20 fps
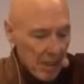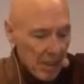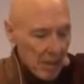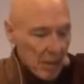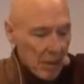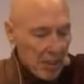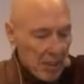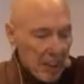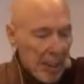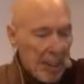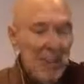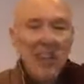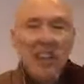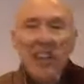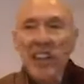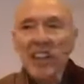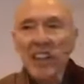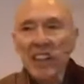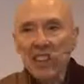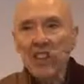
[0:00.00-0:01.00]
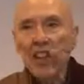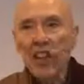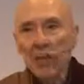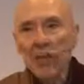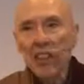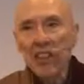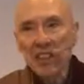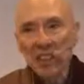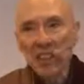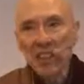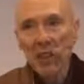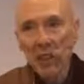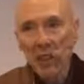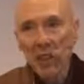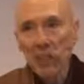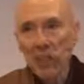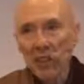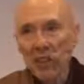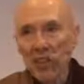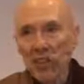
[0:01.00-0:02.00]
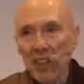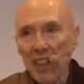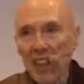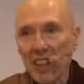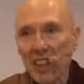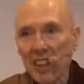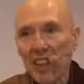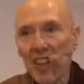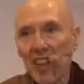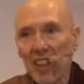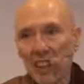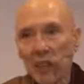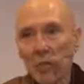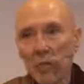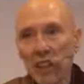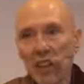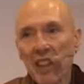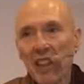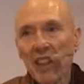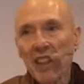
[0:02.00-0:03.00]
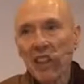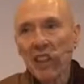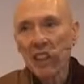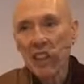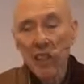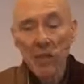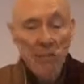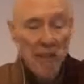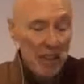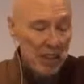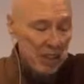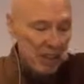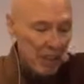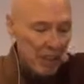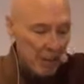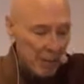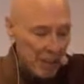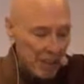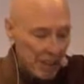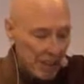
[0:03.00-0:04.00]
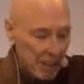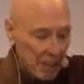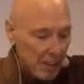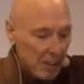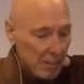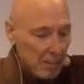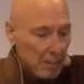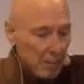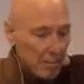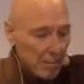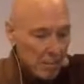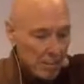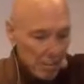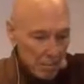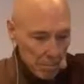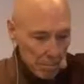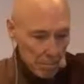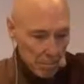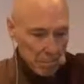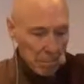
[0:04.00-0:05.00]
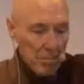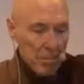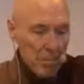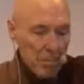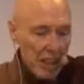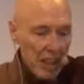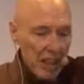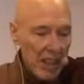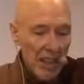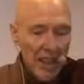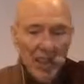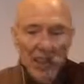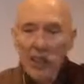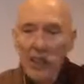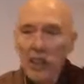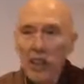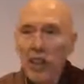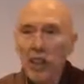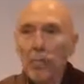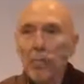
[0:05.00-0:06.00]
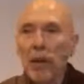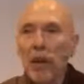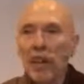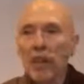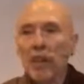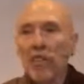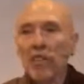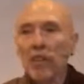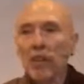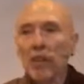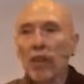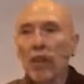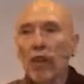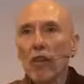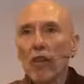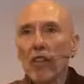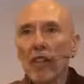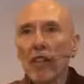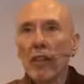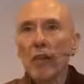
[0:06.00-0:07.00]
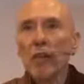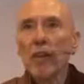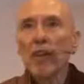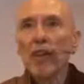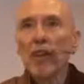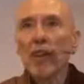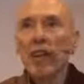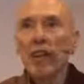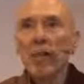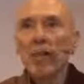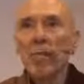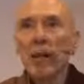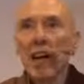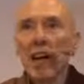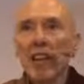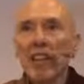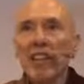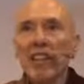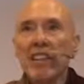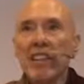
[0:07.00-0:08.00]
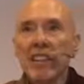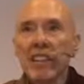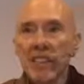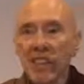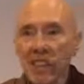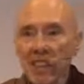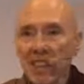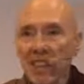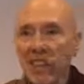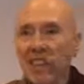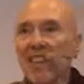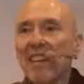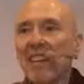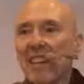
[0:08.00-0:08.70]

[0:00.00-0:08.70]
But the other thing that struck me as a little bit strange last week that I mentioned was in the earlier part of the story when Ratthapala is still